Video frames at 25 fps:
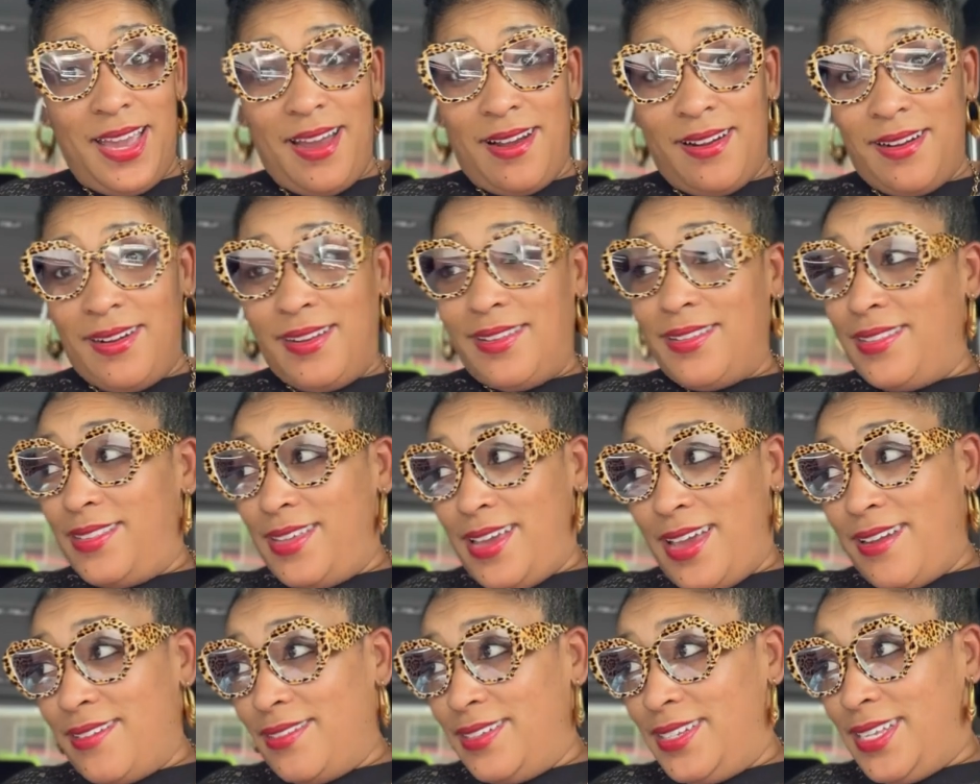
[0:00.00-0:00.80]
are
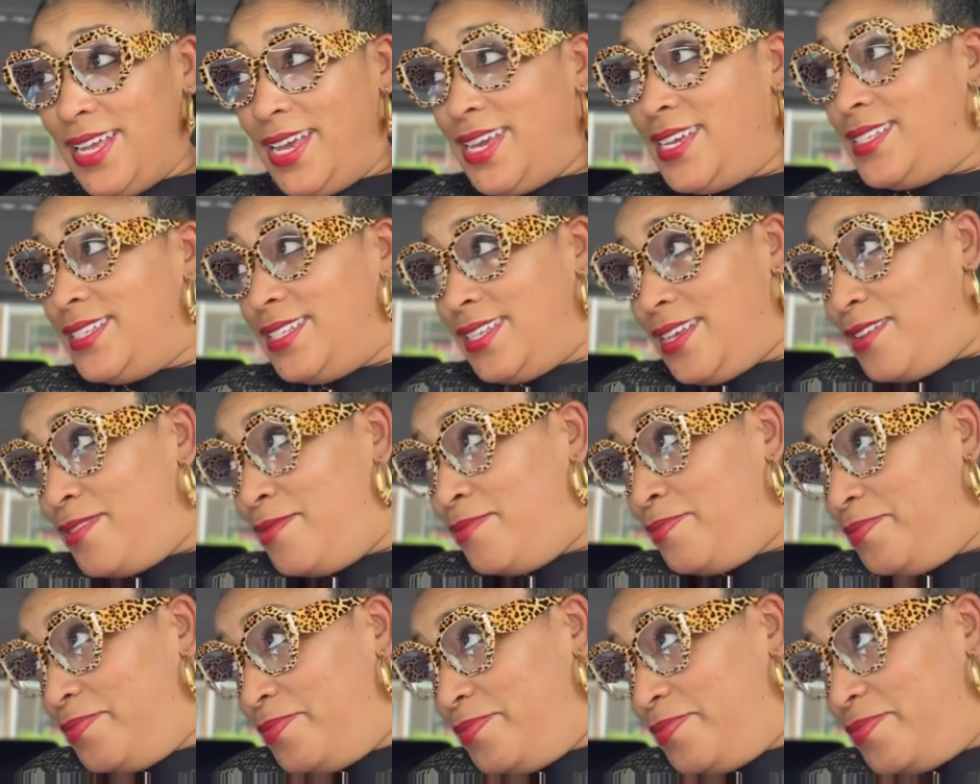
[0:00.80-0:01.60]
they are saying something.
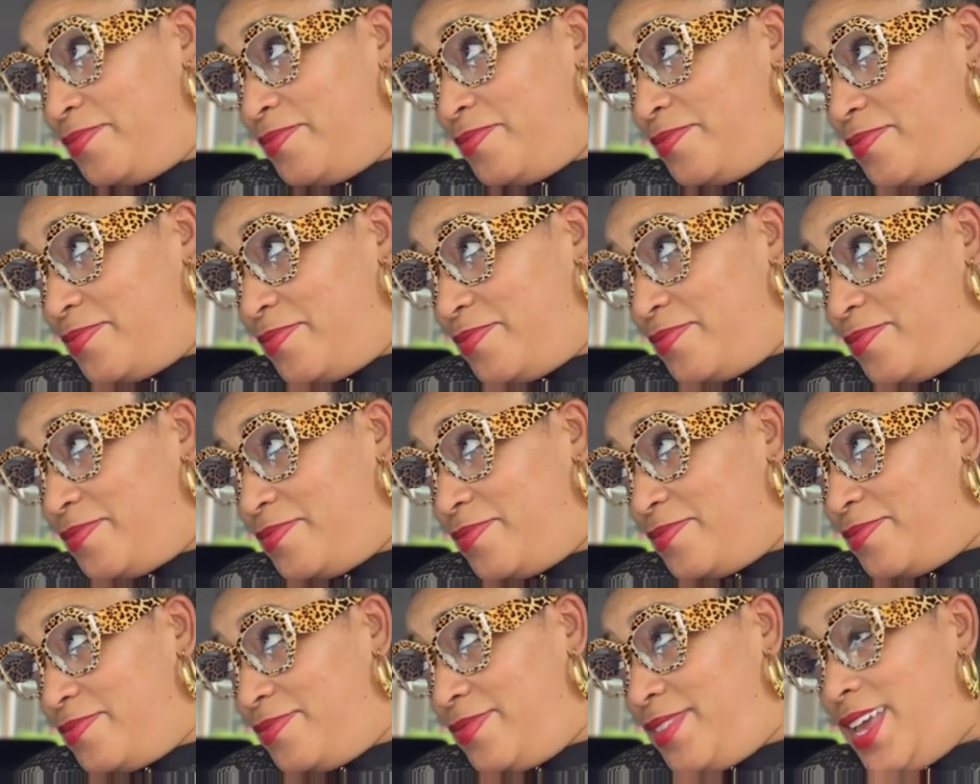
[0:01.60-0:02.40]

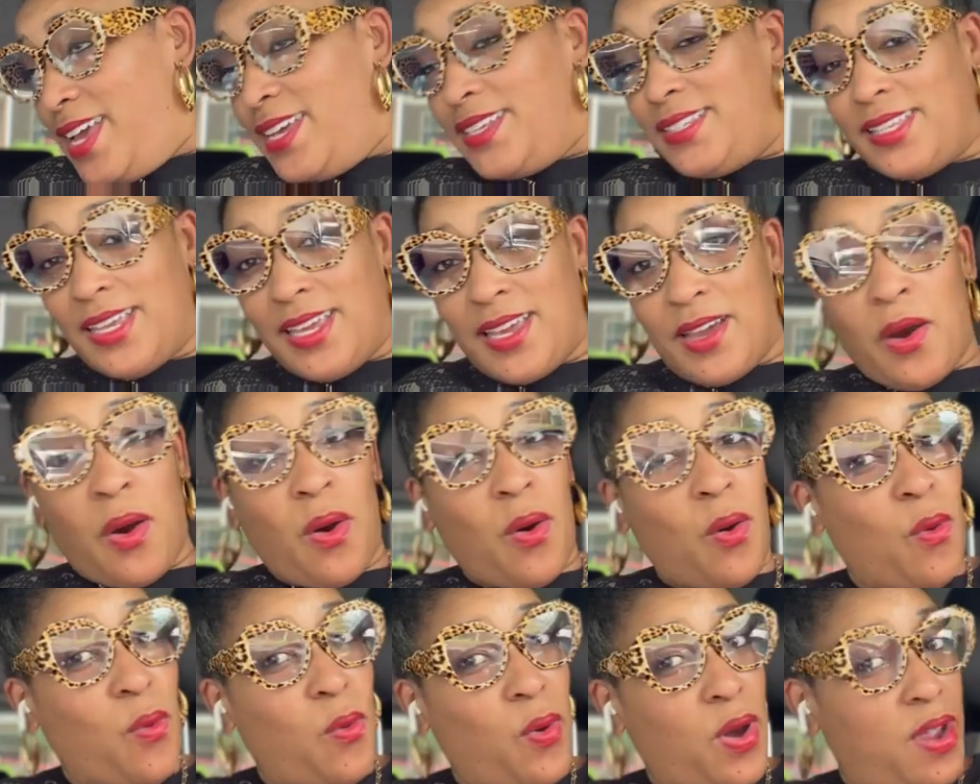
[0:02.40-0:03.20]
They saying
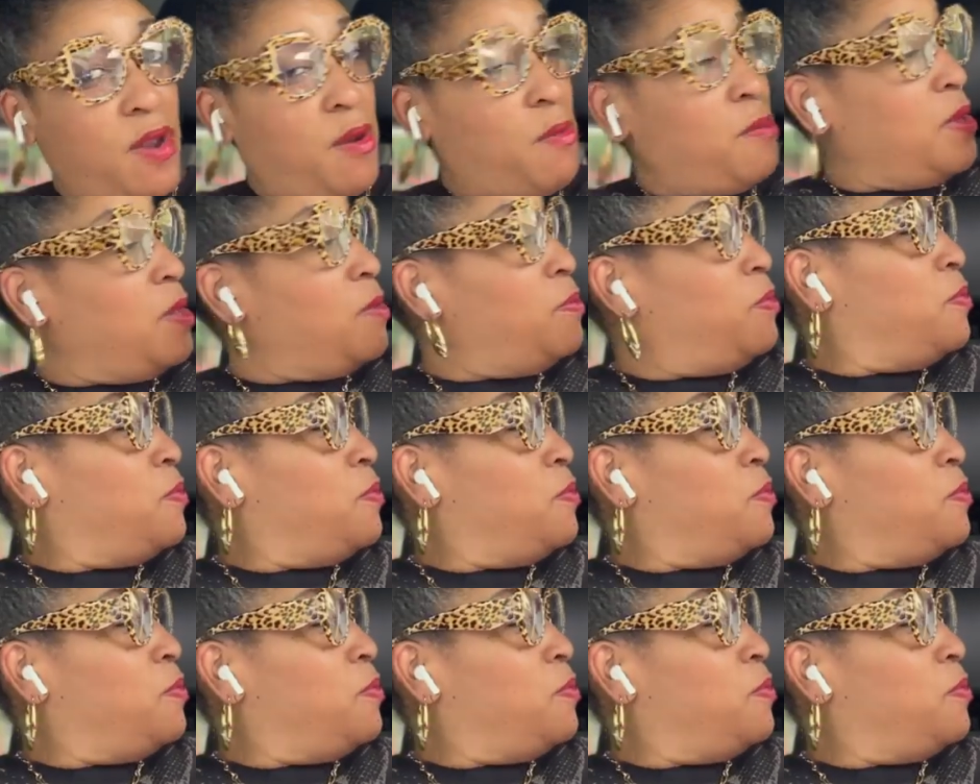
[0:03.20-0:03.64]
wear me